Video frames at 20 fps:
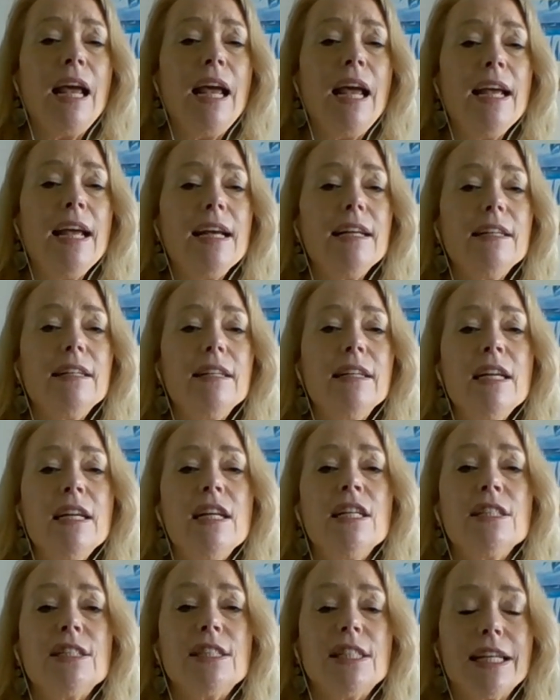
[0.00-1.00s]
and
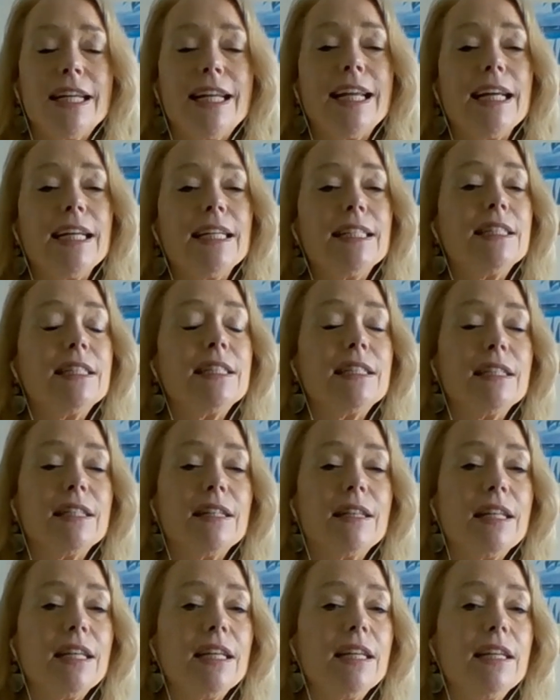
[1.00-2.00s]
to get
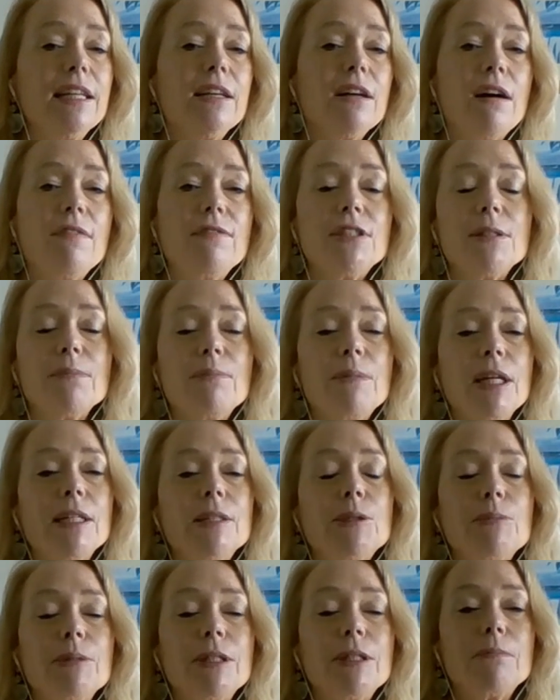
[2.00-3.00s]
the Office of
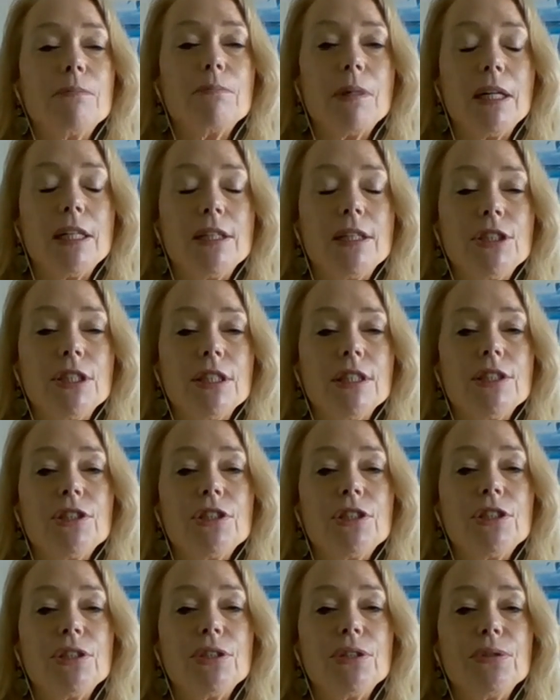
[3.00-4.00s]
Management and Budget
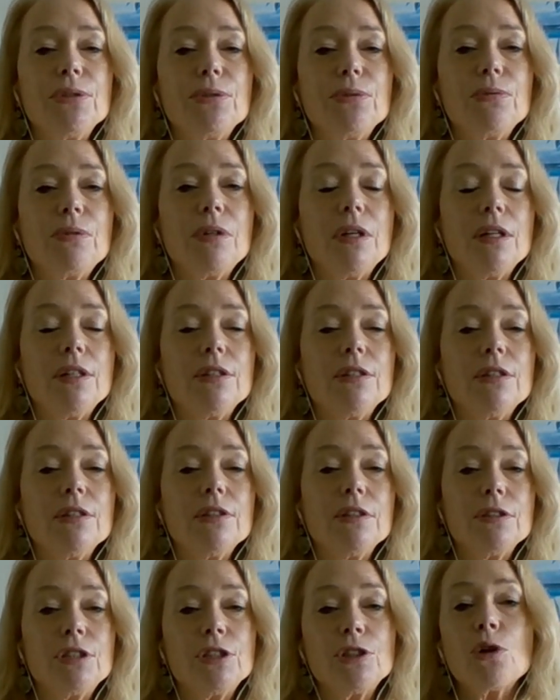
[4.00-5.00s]
to
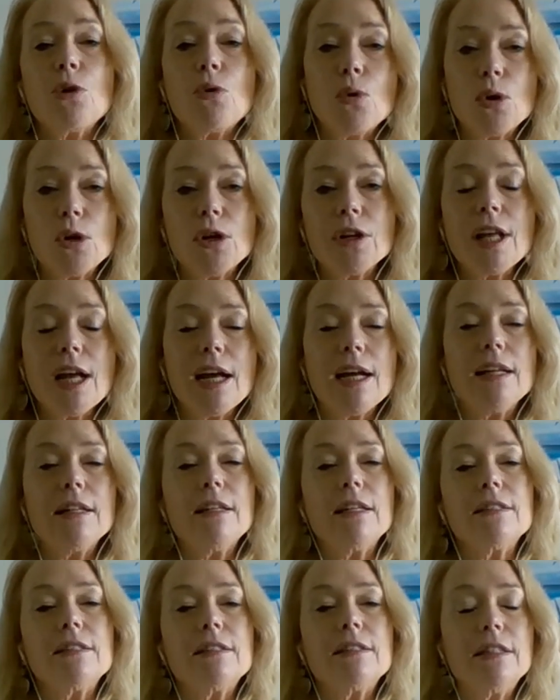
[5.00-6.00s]
score that,
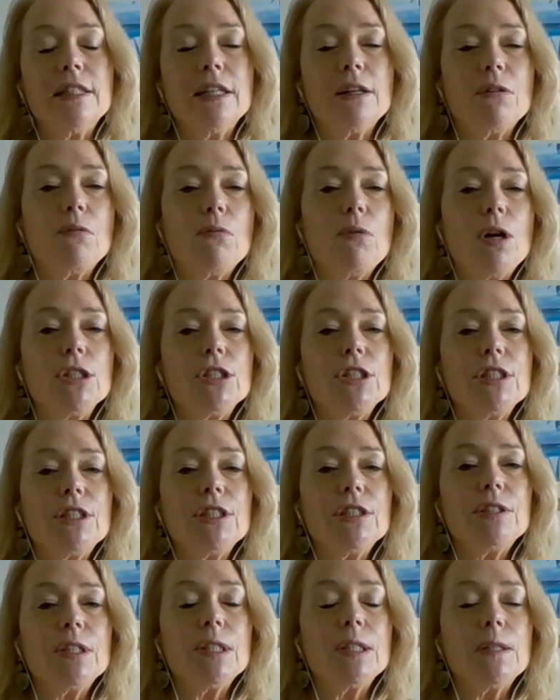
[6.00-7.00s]
the you know
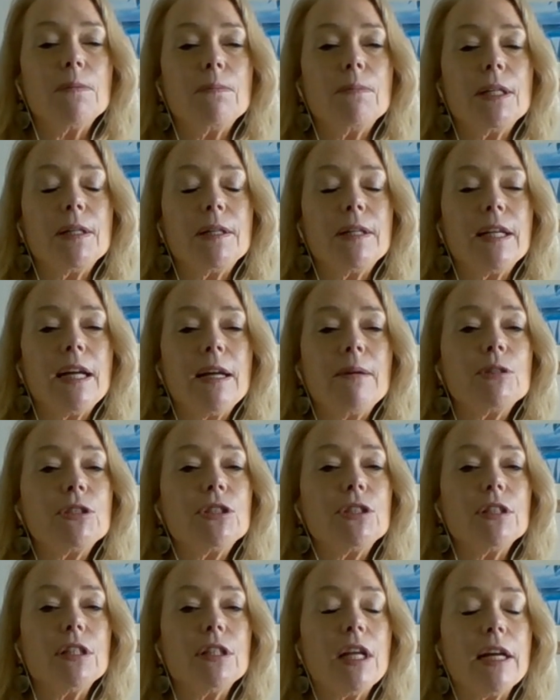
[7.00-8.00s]
Washington term being mm-hmm. able
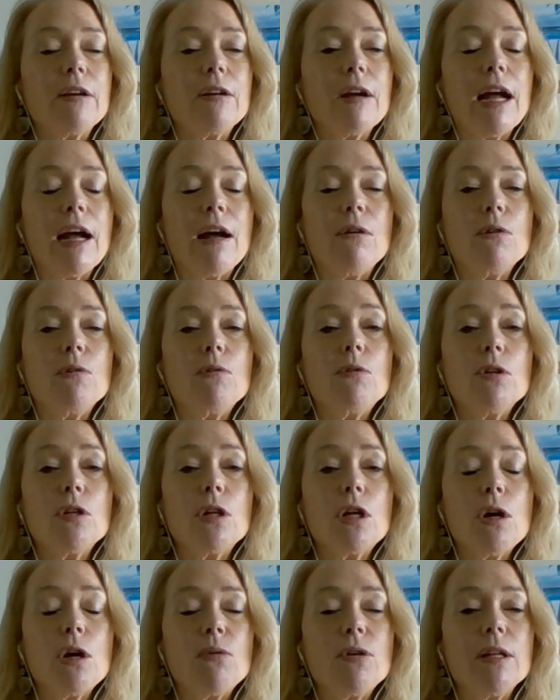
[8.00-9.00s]
to like how it will
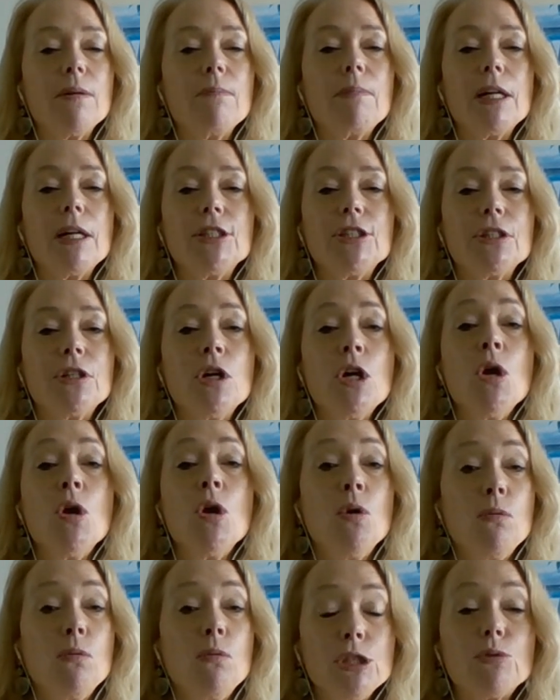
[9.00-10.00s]
go in the budget
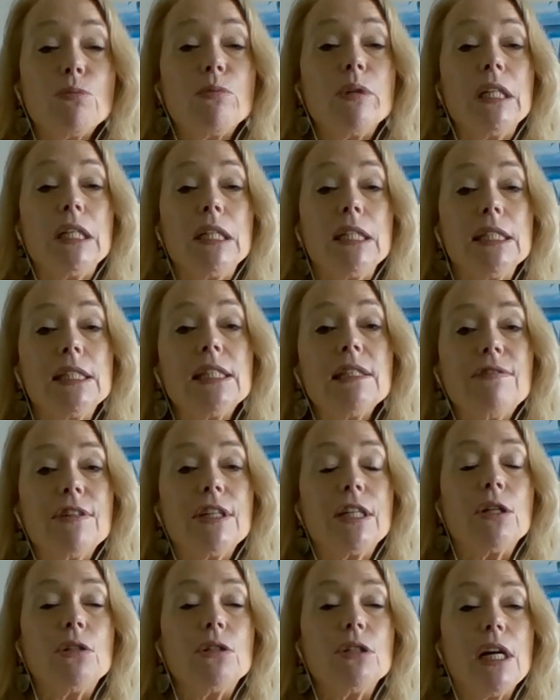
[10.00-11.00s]
was really
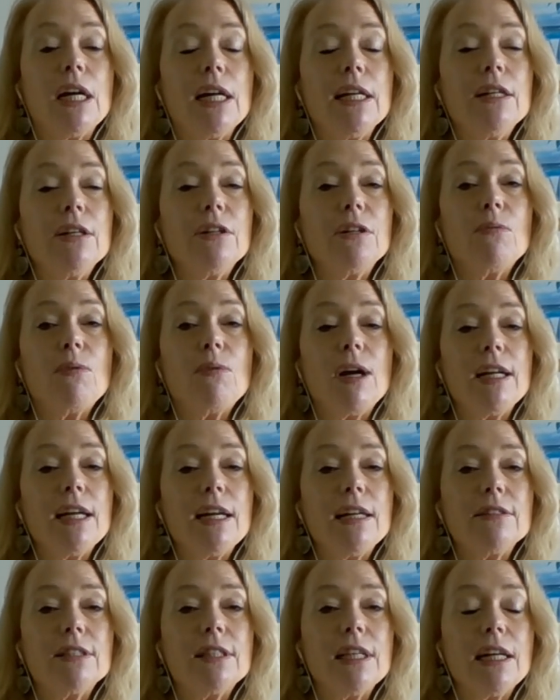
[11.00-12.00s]
difficult. I know the mm-hmm. White
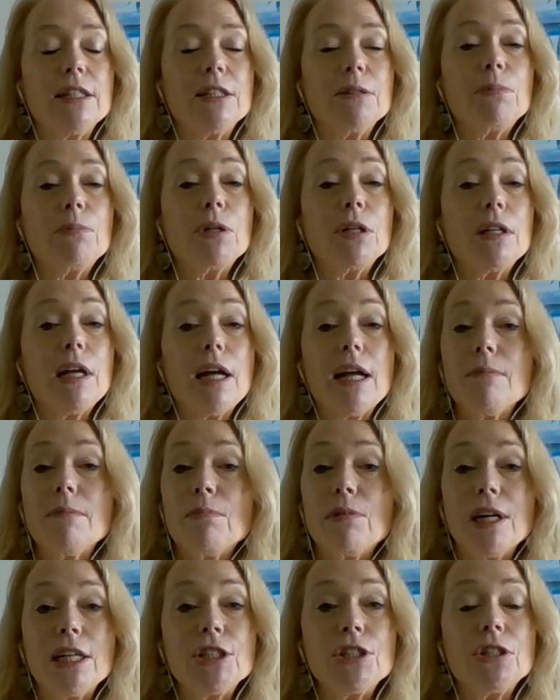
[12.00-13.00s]
House had to put a lot of
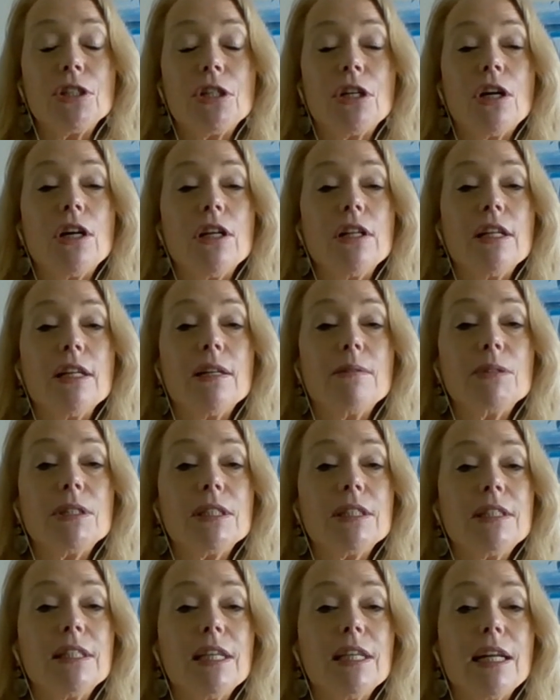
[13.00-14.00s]
pressure on them
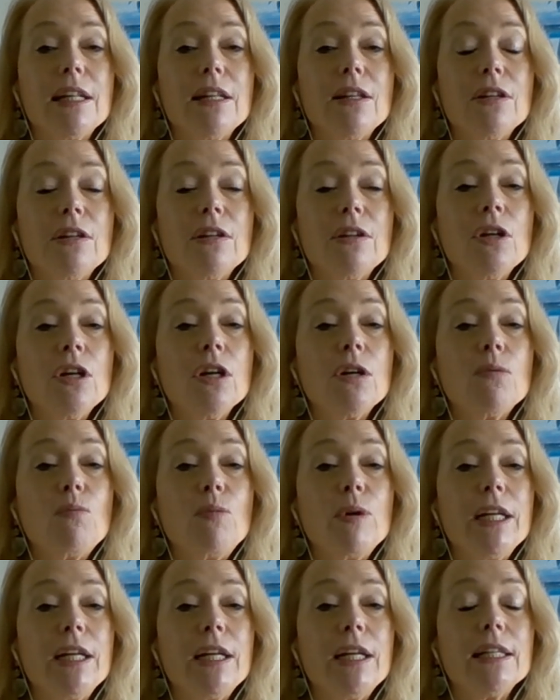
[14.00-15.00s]
to say, look,
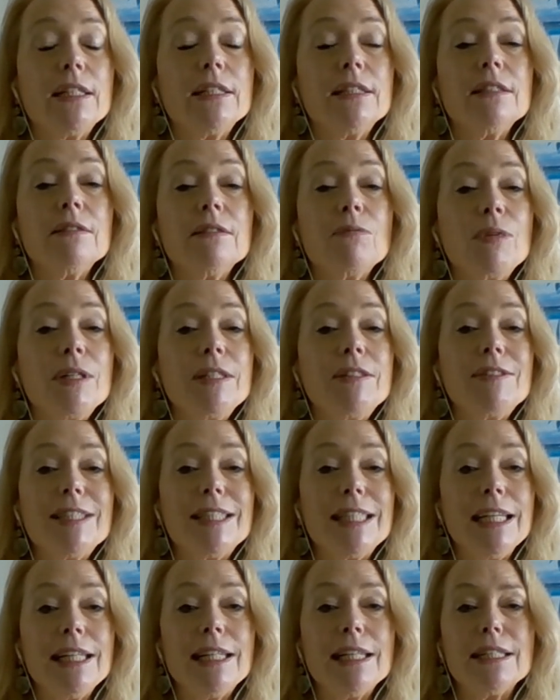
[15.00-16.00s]
we can we
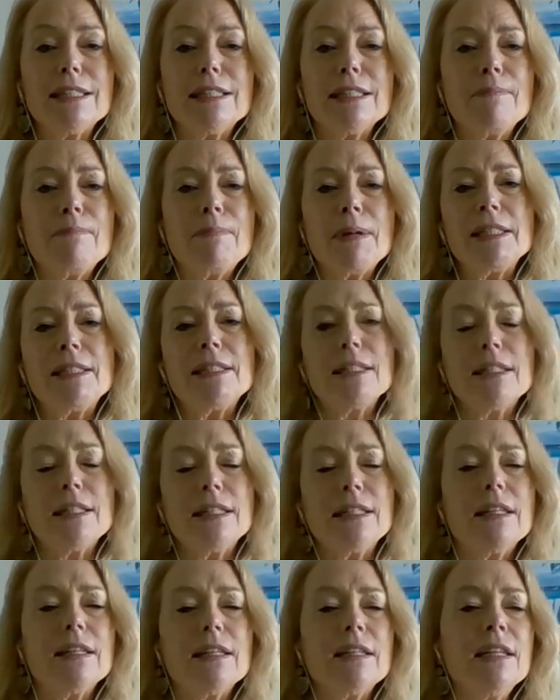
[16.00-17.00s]
see this. And
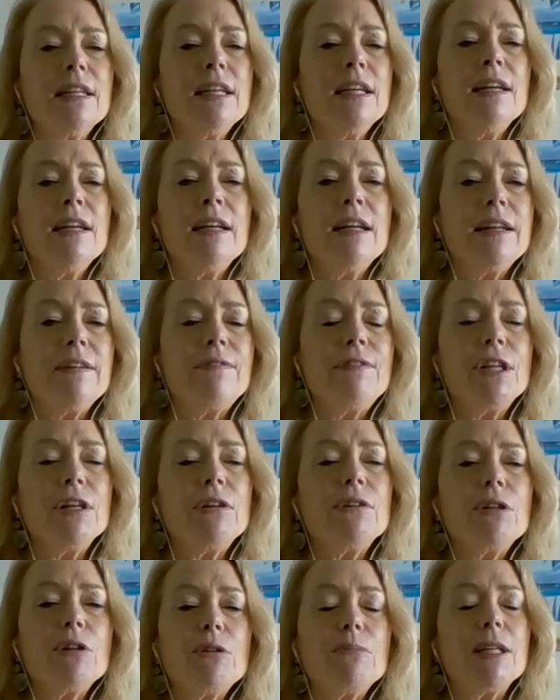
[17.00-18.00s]
basically the if you
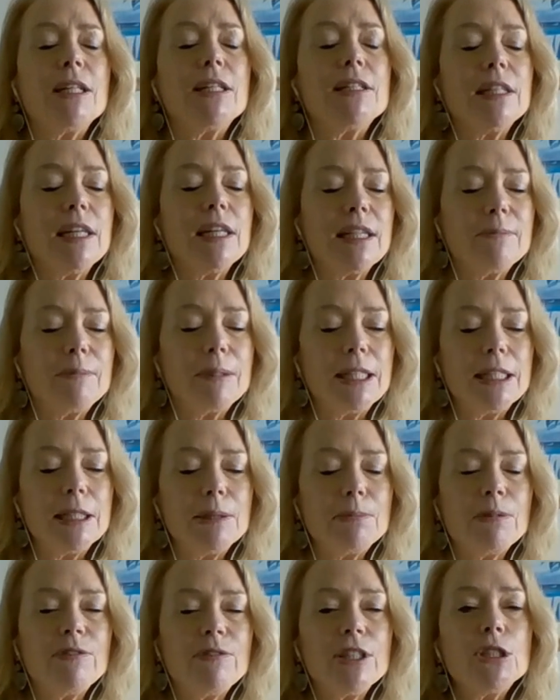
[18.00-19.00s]
don't about the
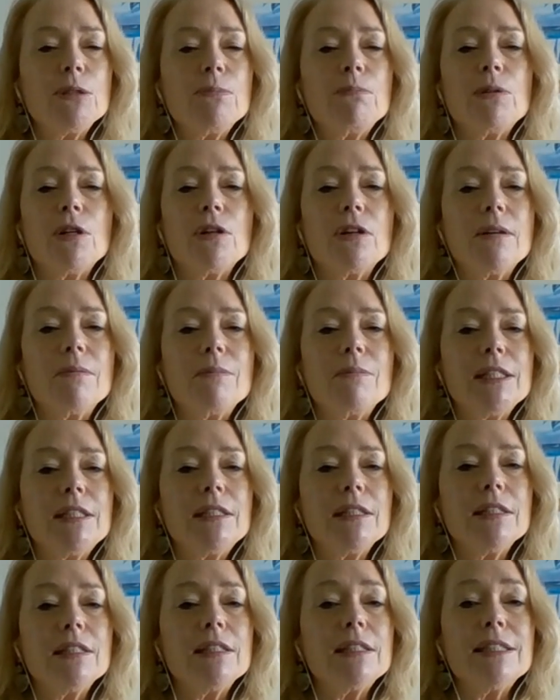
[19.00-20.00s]
diabetes prevention program,
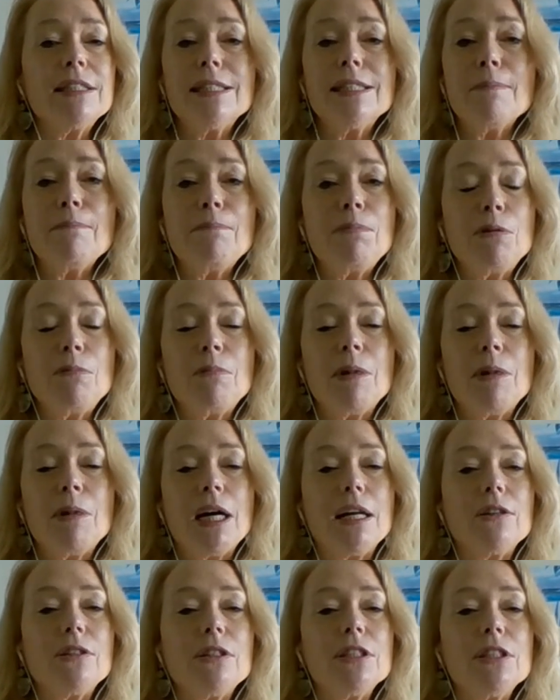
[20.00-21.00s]
it's a simple
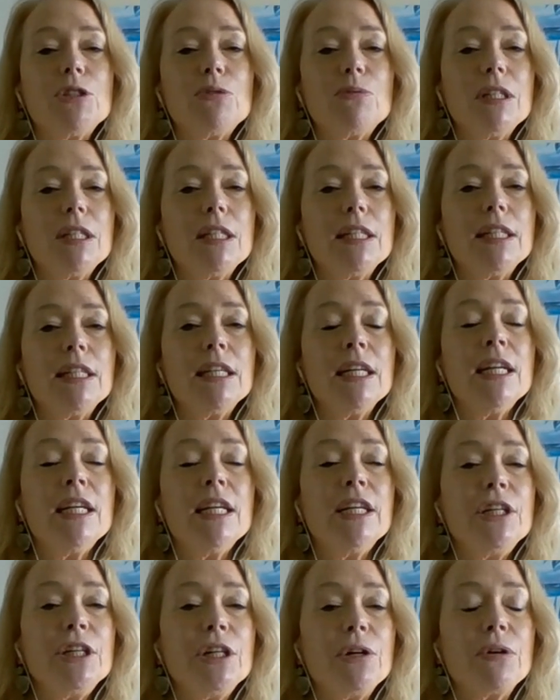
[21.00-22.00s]
model. It's really,
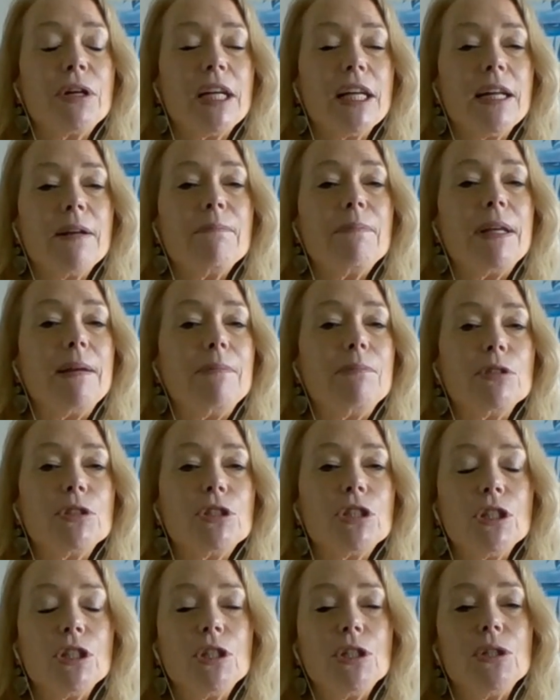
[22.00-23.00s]
you know, getting people
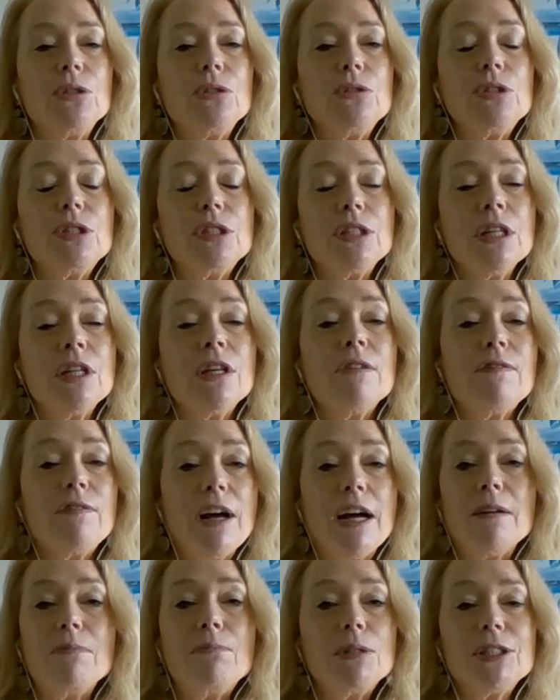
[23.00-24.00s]
to lose
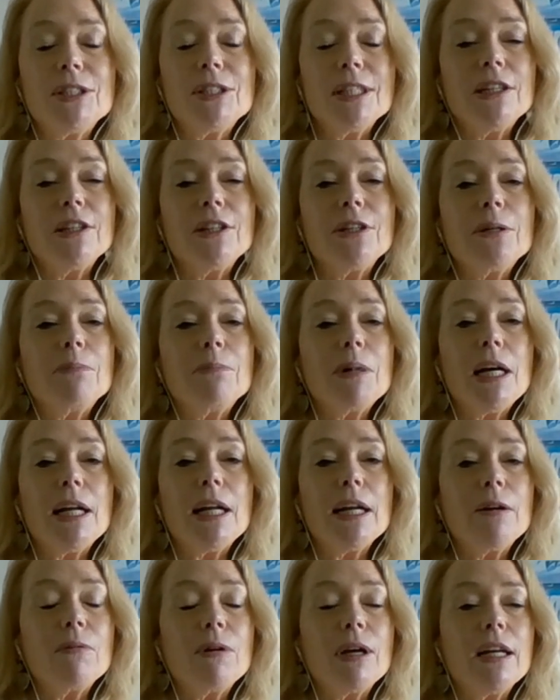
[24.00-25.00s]
5% of their
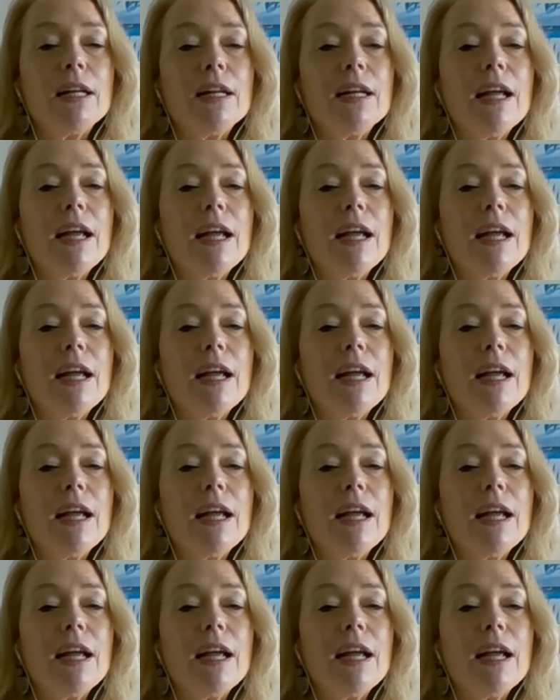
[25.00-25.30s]
body weight